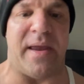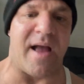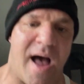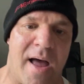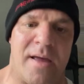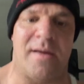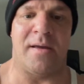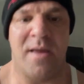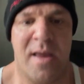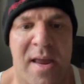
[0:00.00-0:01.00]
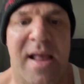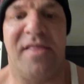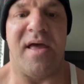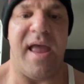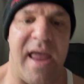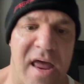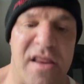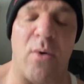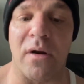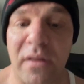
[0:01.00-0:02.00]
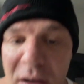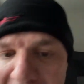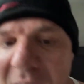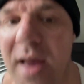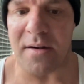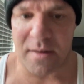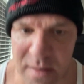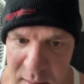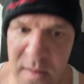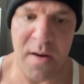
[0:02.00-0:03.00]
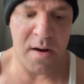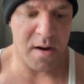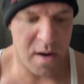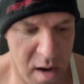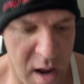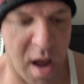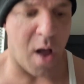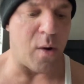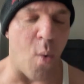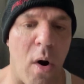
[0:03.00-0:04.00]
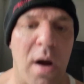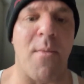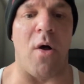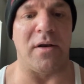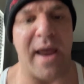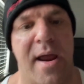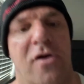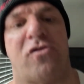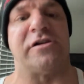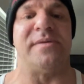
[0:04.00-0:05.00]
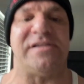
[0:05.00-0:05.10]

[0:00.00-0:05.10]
hot. And they were a little hot. We wore them all day on Christmas